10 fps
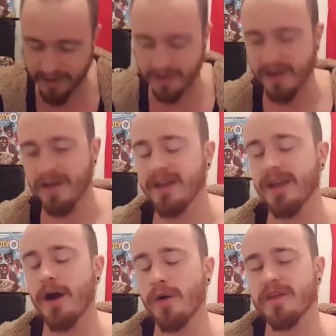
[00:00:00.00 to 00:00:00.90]
in
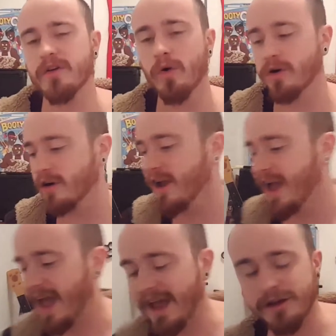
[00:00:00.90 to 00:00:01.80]
the corner,
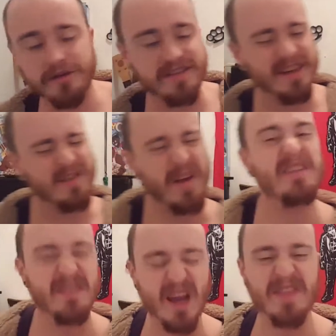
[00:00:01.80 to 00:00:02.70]
and you see his
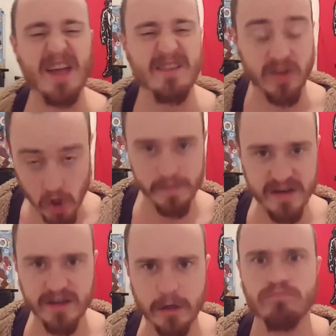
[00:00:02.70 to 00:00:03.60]
face. He's got that
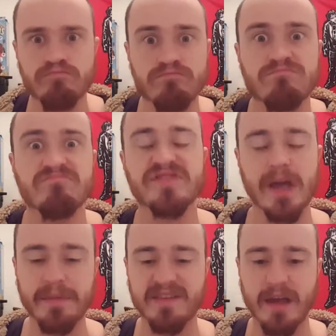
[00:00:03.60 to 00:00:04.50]
determined,
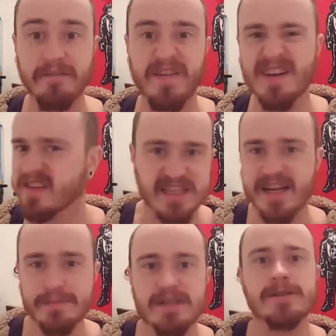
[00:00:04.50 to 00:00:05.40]
Sami Zayn face,
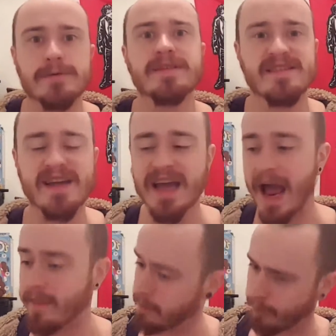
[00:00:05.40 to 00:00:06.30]
yeah, I'm going to do this.
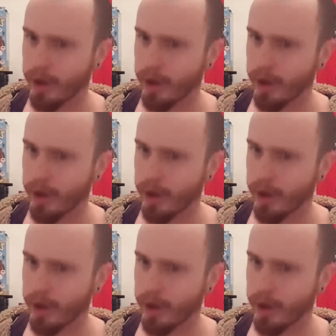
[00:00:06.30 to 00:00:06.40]
And then